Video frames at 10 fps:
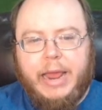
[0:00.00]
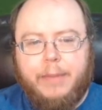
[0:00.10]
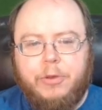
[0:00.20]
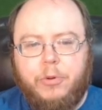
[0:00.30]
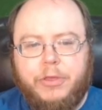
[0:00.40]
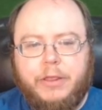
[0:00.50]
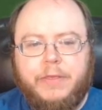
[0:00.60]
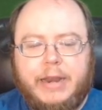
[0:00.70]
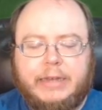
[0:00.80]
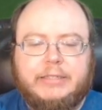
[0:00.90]
happy with it,
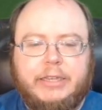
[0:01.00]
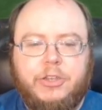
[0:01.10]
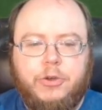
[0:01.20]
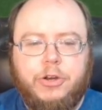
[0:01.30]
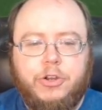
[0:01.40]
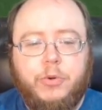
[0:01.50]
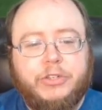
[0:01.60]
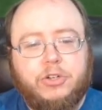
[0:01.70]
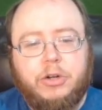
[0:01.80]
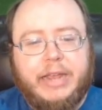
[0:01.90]
the next thing you can do
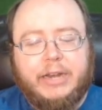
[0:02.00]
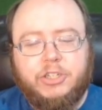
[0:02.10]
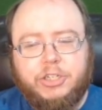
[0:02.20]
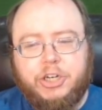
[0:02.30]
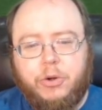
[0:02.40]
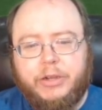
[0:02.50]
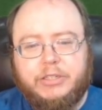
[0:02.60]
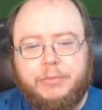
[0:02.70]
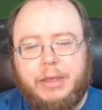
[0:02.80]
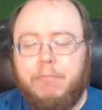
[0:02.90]
is start to actually generate
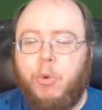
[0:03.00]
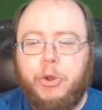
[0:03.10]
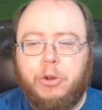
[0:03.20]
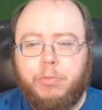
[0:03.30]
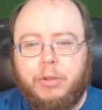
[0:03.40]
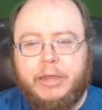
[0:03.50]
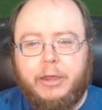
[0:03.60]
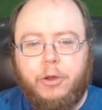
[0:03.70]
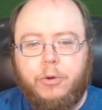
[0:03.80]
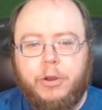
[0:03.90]
some of that boilerplate
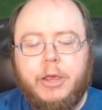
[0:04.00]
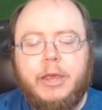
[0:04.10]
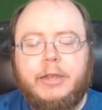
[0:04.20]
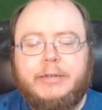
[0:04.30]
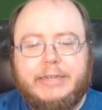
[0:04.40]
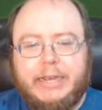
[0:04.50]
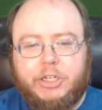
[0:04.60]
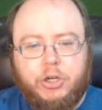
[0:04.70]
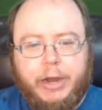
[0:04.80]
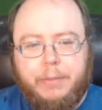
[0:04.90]
code to
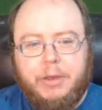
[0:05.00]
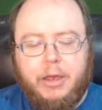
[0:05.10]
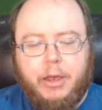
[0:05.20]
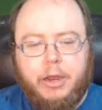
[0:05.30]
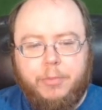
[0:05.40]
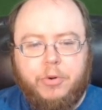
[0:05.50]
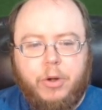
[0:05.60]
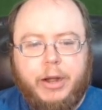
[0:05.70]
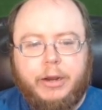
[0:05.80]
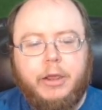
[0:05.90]
get your API up and
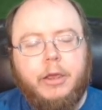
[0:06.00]
running.